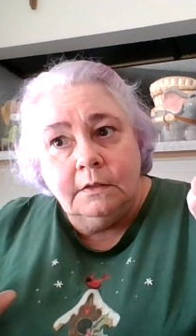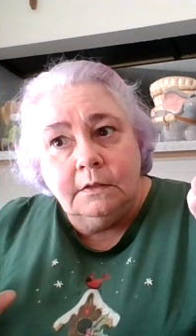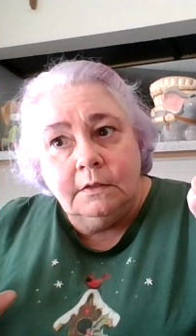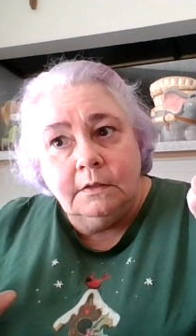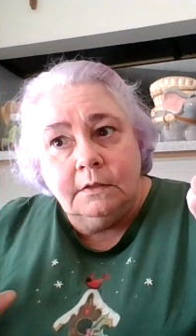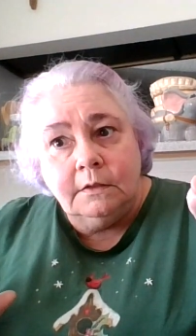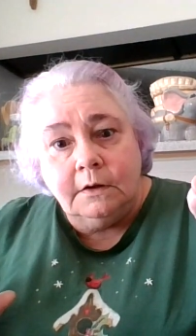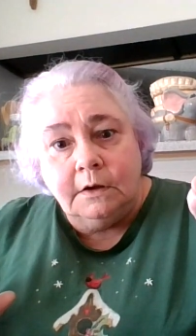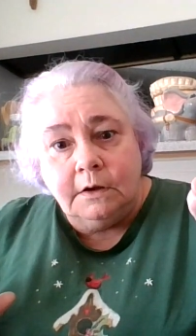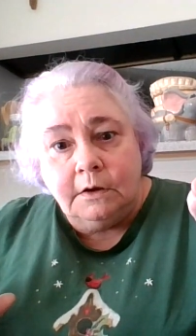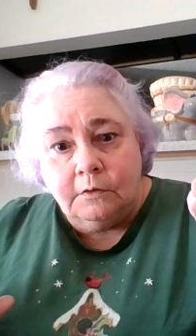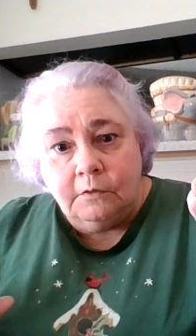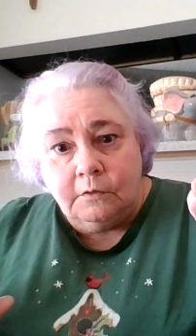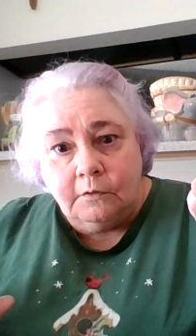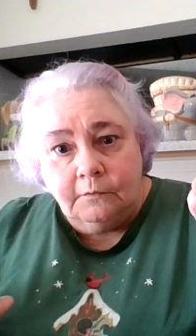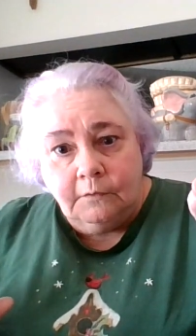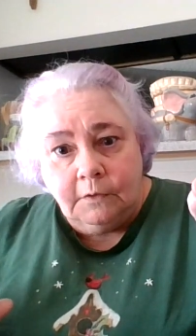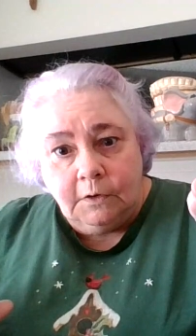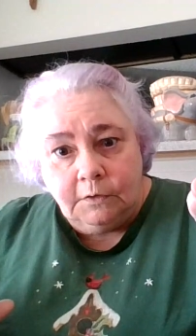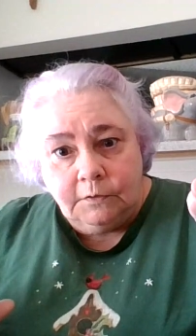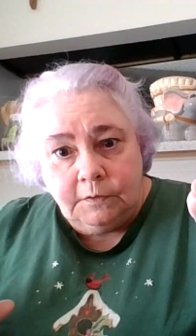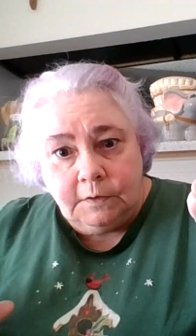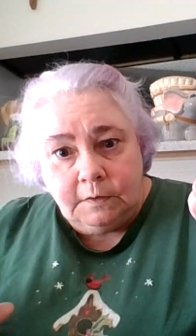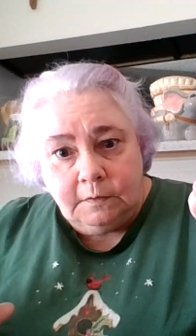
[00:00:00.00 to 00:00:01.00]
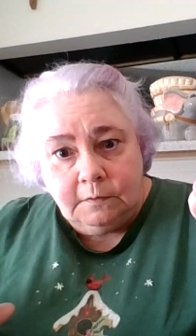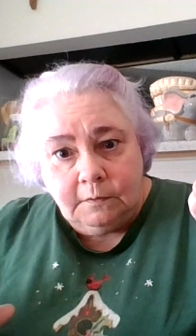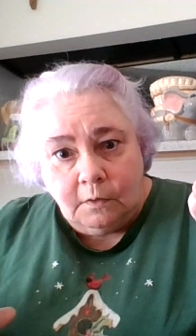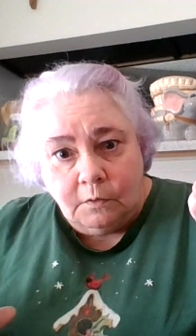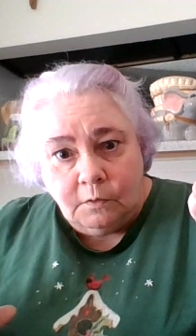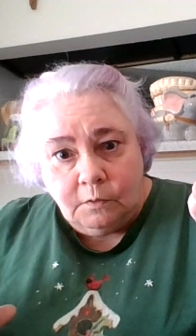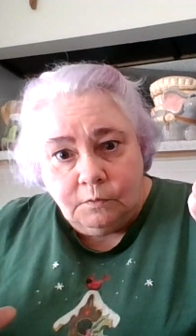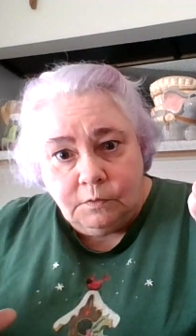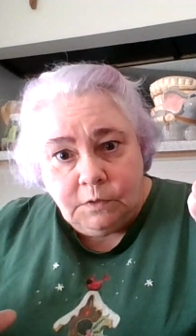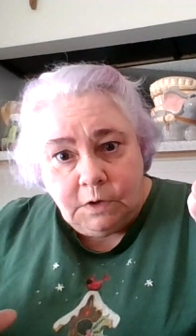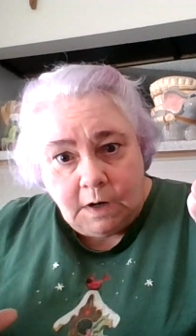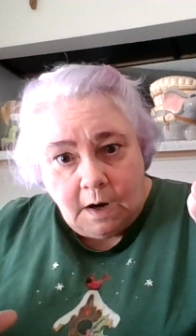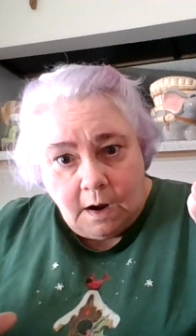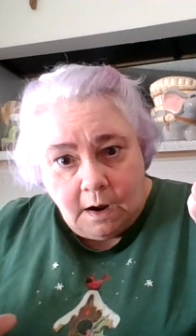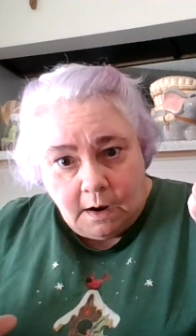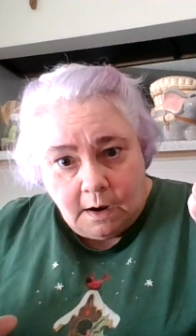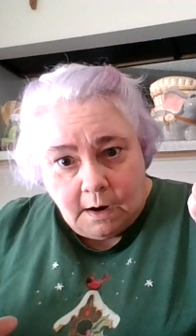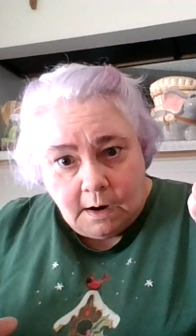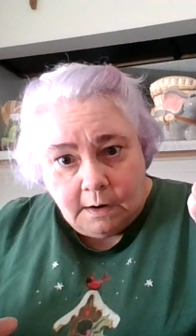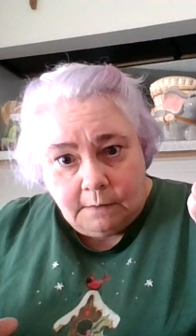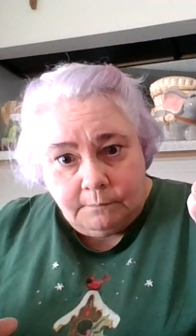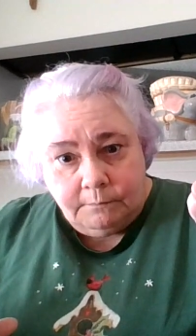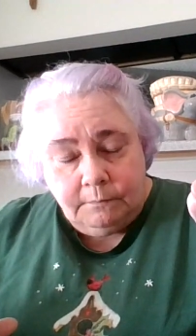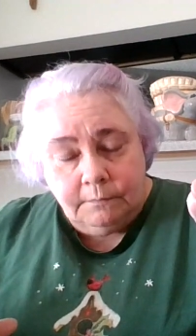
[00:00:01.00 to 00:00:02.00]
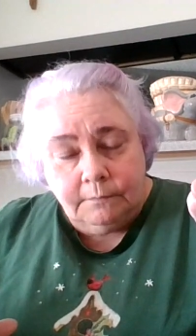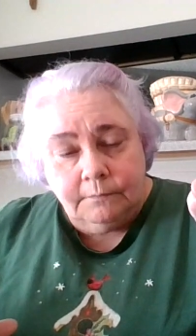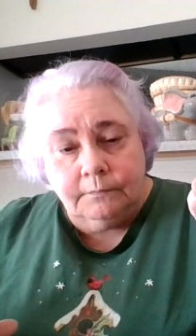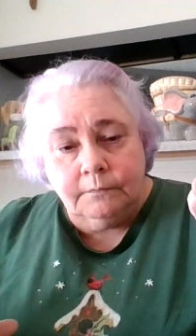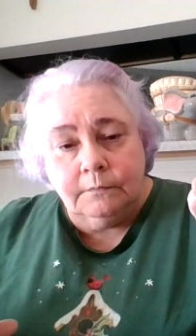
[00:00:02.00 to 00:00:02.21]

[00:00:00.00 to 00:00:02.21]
the universe's own time,